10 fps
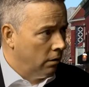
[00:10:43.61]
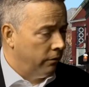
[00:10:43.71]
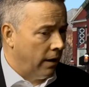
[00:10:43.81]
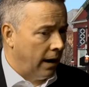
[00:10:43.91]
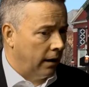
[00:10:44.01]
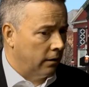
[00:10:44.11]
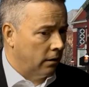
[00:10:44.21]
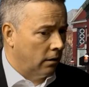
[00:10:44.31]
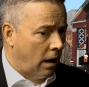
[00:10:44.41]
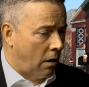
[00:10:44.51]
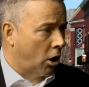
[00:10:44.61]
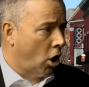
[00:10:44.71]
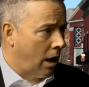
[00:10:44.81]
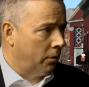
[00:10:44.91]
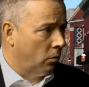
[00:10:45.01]
that our
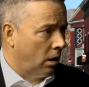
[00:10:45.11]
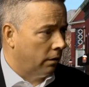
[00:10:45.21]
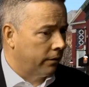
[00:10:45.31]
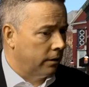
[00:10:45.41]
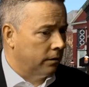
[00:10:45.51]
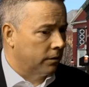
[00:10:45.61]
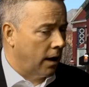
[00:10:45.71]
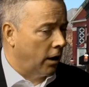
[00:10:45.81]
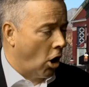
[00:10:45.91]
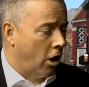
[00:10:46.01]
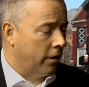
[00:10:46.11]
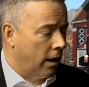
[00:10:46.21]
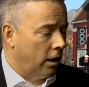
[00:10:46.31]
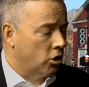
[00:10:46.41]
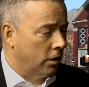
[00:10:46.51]
Commonwealth is getting all the
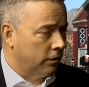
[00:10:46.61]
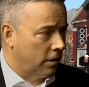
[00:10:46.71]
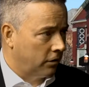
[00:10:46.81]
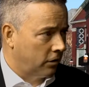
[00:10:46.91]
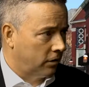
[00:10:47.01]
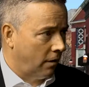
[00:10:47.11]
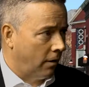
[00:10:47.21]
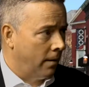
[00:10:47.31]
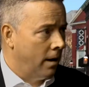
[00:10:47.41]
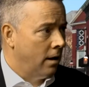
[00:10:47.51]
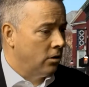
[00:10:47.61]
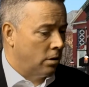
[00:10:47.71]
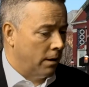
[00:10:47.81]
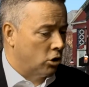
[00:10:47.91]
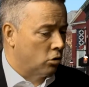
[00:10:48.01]
energy as necessary to
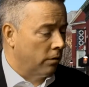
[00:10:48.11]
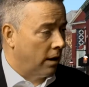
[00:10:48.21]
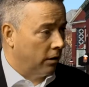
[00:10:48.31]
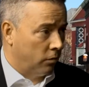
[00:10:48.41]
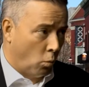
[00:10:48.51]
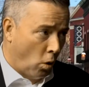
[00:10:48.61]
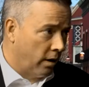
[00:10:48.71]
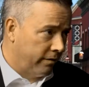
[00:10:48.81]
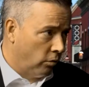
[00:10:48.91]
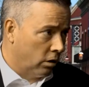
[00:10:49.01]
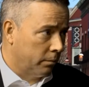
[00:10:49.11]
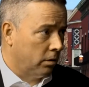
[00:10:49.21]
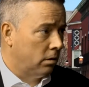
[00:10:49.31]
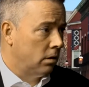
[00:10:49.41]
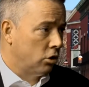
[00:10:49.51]
make sure that it's one,
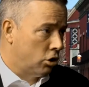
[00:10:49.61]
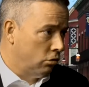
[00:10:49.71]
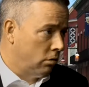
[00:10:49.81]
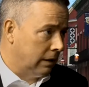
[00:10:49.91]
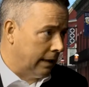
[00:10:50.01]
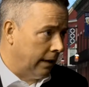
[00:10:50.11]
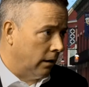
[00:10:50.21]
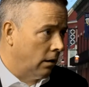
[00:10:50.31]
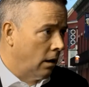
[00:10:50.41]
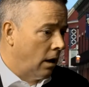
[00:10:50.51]
affordable, two, clean,